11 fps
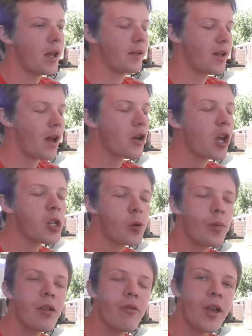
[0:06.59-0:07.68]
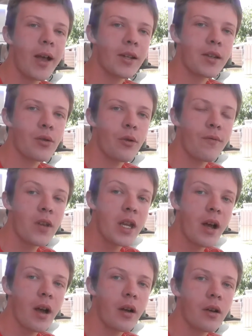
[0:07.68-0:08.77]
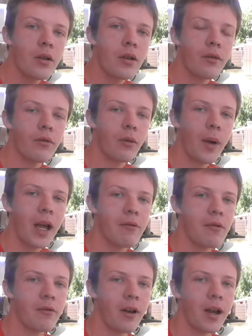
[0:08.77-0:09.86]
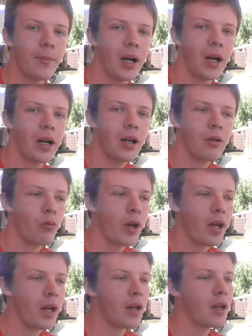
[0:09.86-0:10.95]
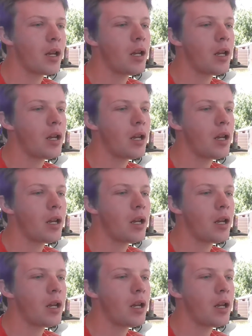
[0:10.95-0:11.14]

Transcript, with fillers: and today I'm going to be reacting to a video from Angry Grandpa where